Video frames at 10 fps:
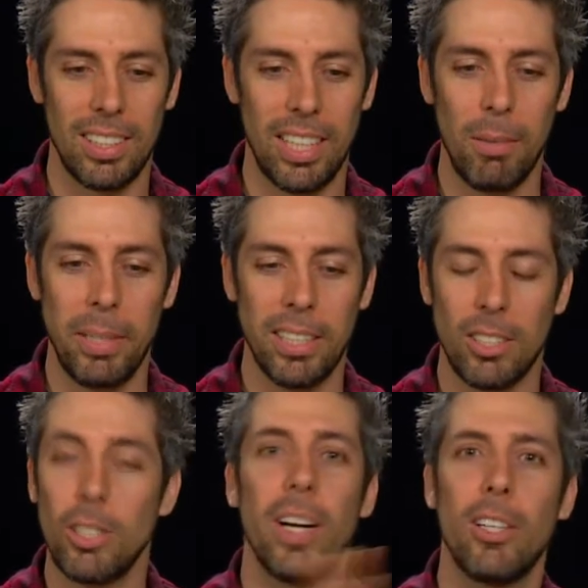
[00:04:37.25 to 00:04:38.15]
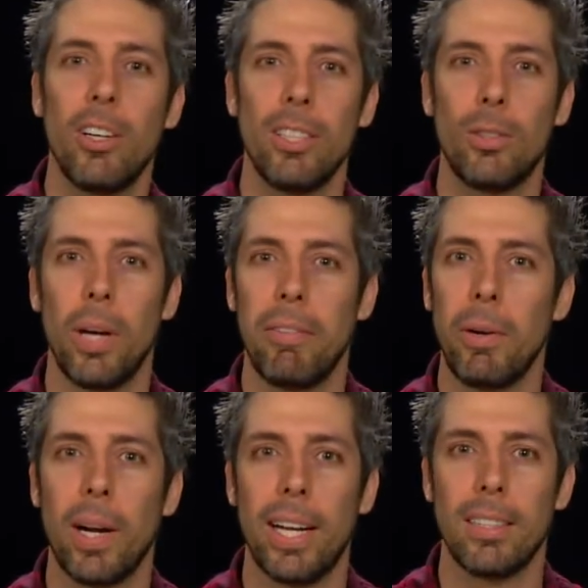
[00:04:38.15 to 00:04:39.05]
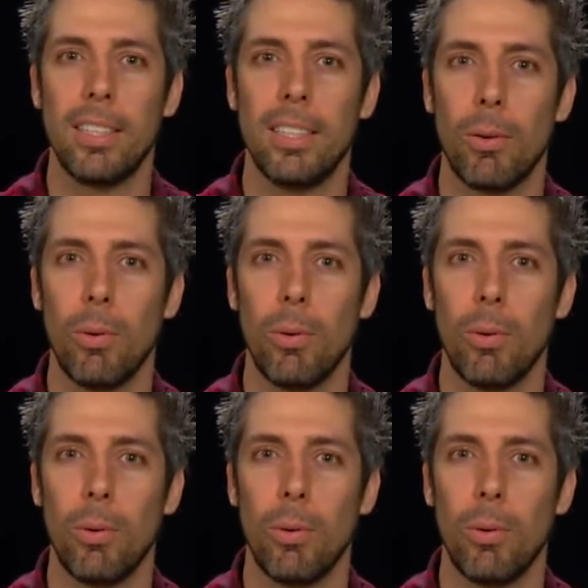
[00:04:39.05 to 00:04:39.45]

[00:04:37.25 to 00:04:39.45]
It'll be so annoying to everyone else in the